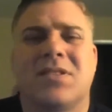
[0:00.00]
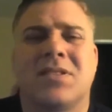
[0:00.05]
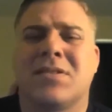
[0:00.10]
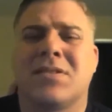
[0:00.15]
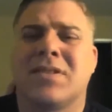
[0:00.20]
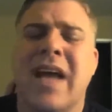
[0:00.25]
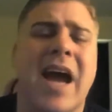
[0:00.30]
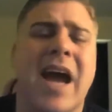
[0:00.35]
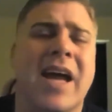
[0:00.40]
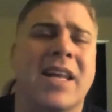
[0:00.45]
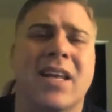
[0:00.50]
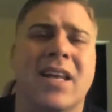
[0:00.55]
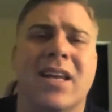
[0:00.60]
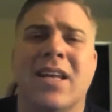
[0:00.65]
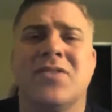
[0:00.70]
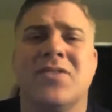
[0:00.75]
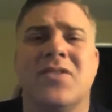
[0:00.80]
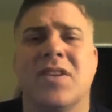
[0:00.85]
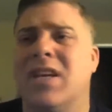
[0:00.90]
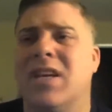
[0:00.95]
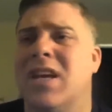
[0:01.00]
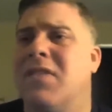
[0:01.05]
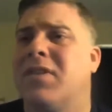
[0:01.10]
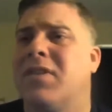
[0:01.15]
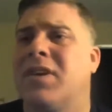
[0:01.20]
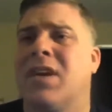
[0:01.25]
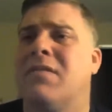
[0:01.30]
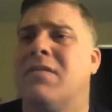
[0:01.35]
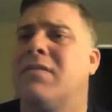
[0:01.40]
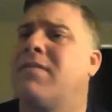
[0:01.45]
tiny and
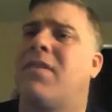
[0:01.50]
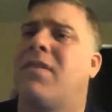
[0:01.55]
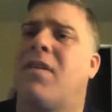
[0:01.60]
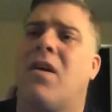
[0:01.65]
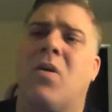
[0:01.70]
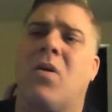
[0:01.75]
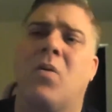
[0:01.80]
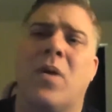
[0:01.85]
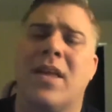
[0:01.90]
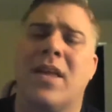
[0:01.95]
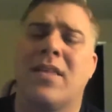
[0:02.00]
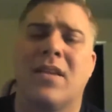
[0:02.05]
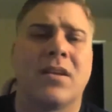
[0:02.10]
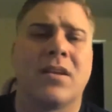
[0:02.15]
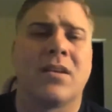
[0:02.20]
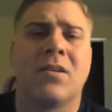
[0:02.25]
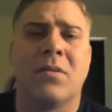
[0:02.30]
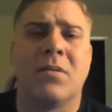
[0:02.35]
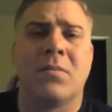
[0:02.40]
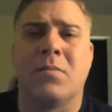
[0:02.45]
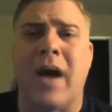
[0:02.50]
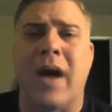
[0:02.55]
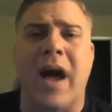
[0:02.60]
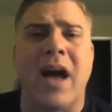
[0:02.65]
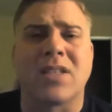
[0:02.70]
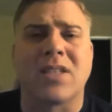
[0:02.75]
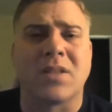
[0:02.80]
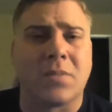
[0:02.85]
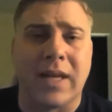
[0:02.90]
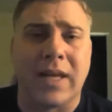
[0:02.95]
insignificant and far away that it couldn't
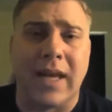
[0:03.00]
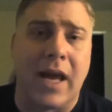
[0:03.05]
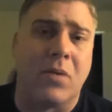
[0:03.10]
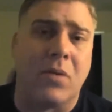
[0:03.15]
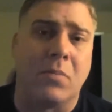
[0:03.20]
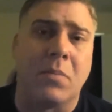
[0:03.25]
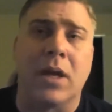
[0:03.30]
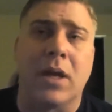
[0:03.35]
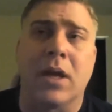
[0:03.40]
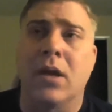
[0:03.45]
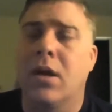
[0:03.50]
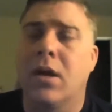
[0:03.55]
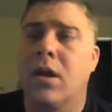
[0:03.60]
possibly help me.